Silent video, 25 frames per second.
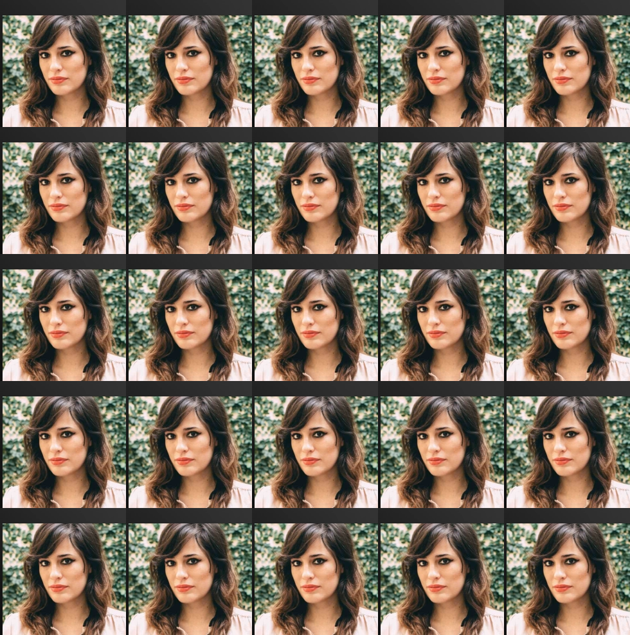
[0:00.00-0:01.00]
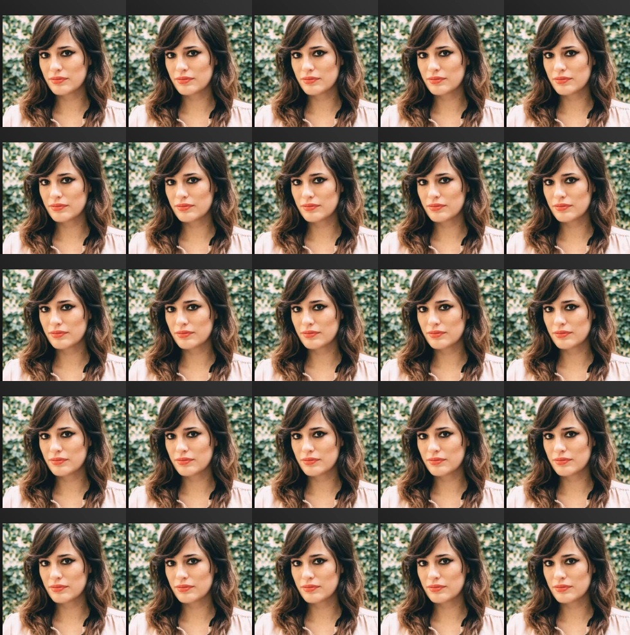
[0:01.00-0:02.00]

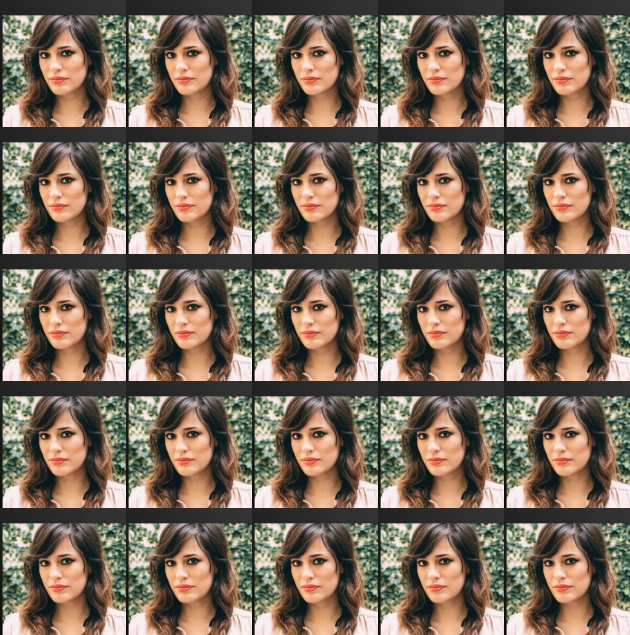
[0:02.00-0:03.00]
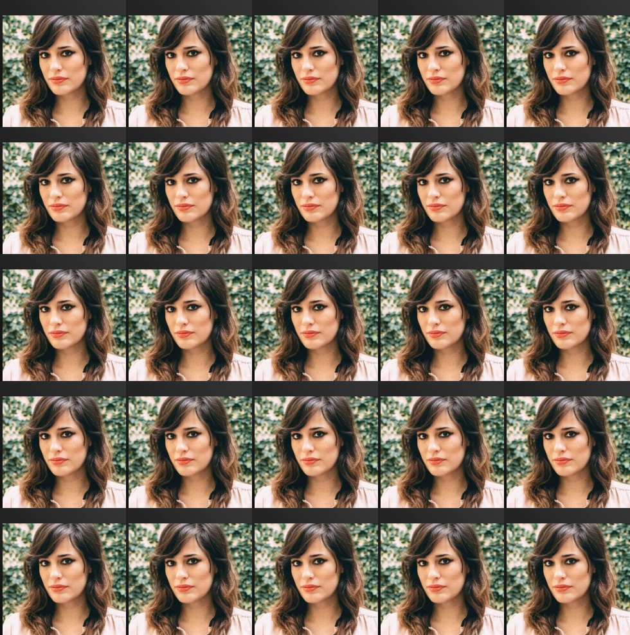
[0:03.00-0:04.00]

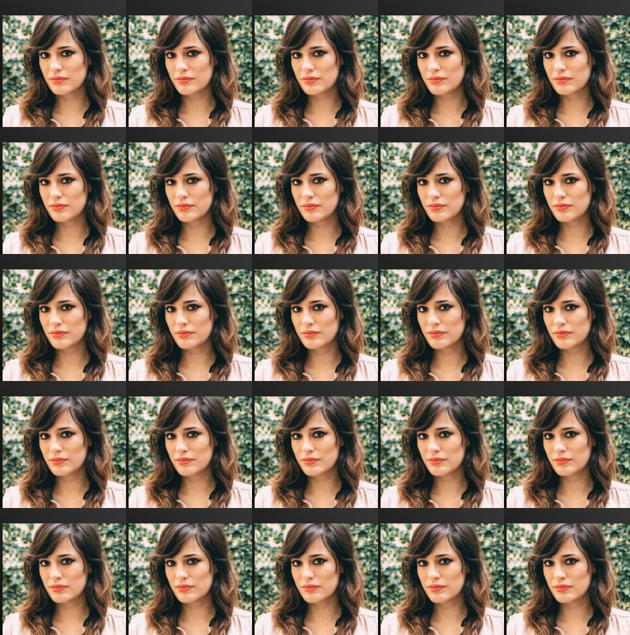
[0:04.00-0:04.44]
The face doesn't move, so there is nothing to read.